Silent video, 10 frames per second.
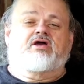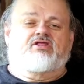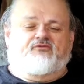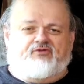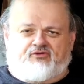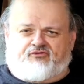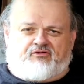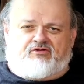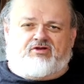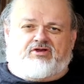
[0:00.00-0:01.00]
in the
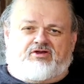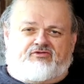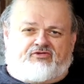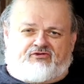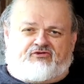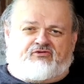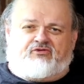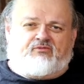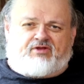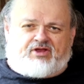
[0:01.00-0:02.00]
future to this
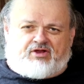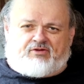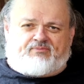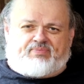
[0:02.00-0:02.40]
YouTube video.